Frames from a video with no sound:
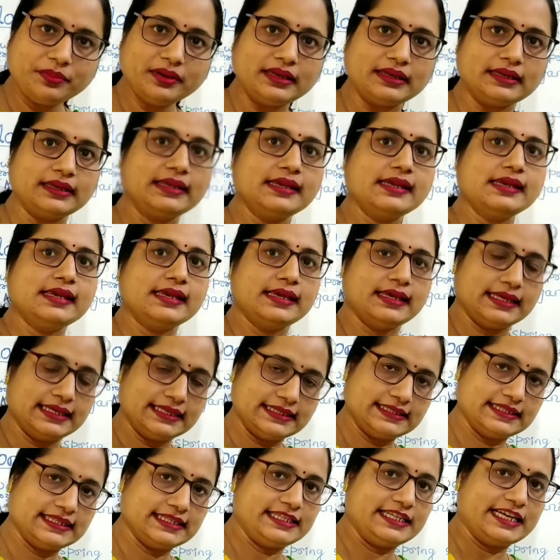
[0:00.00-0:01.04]
being
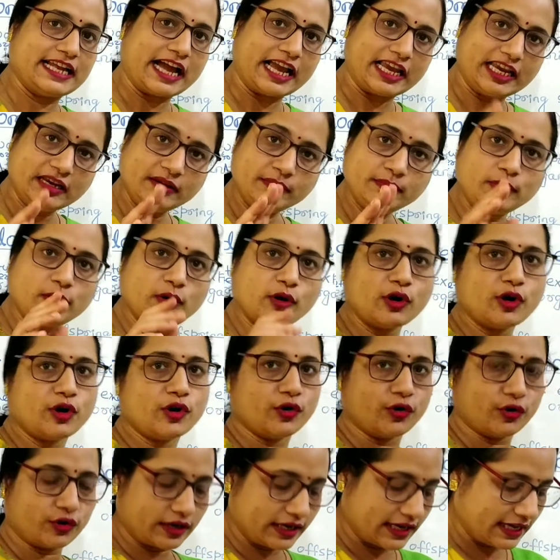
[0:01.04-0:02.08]
is a
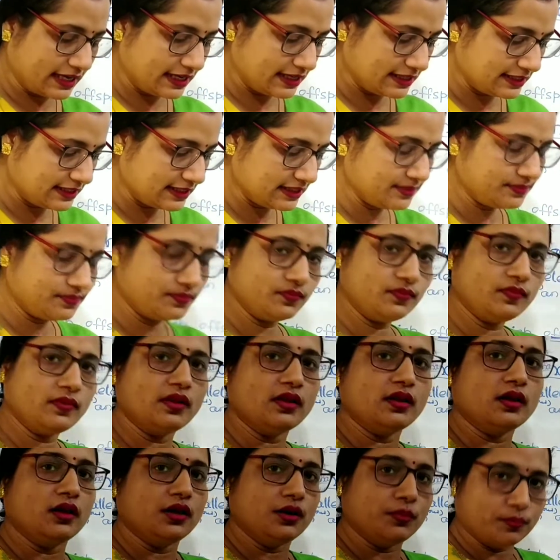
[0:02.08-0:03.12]
diploid organism,
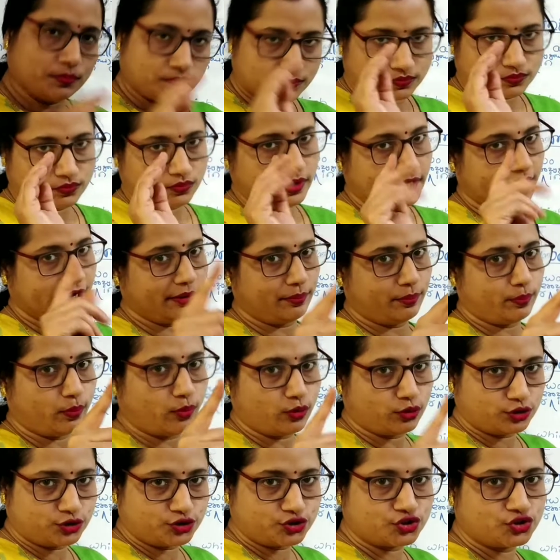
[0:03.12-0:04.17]
a
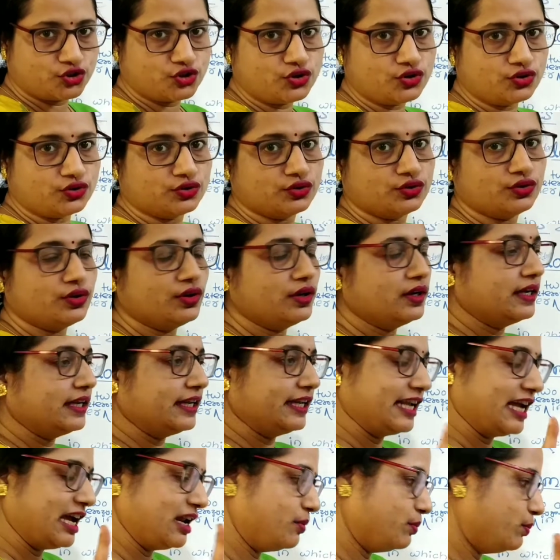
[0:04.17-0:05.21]
person
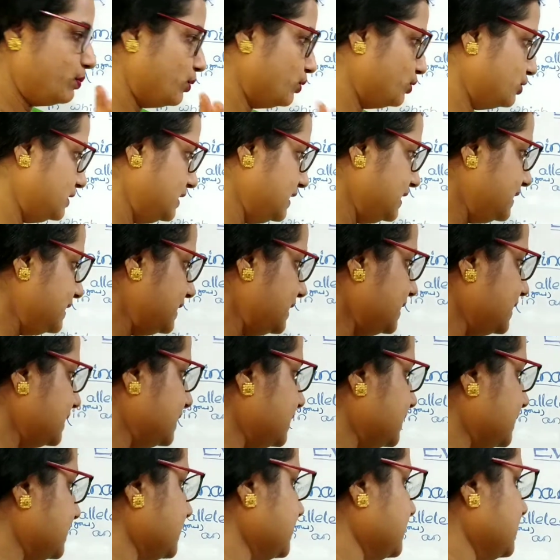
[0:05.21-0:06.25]
can
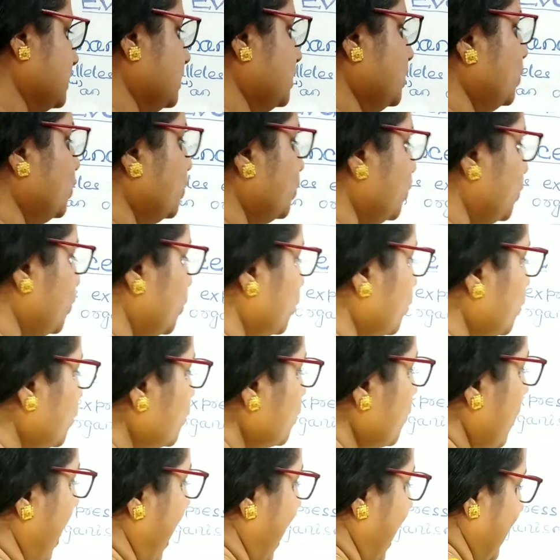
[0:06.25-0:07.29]
possesses
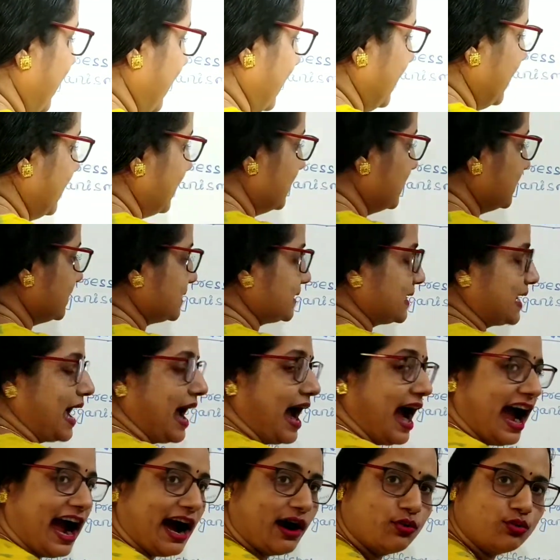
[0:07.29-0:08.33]
two alleles
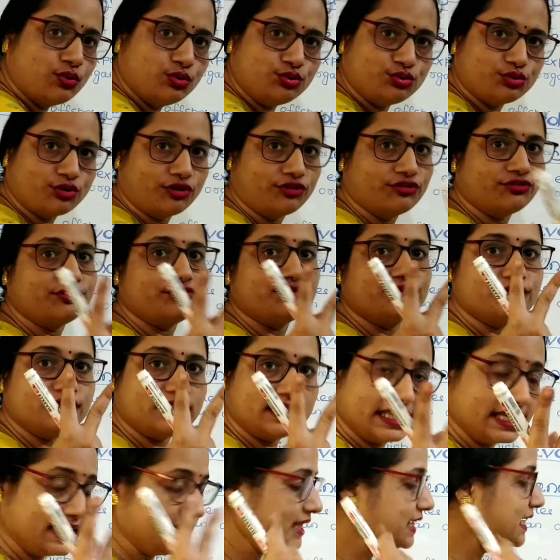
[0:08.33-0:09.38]
out of
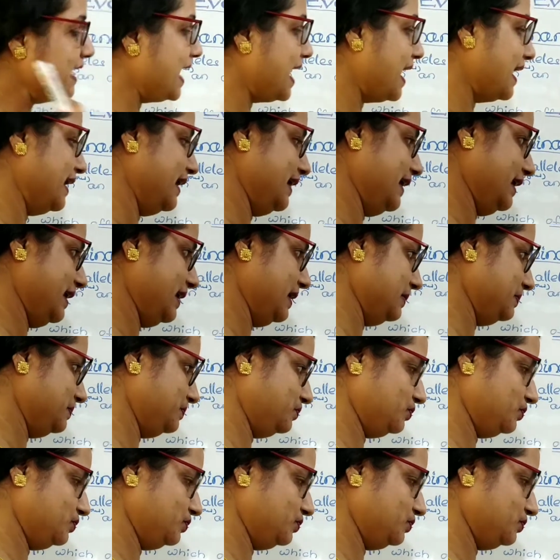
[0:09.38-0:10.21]
three alleles.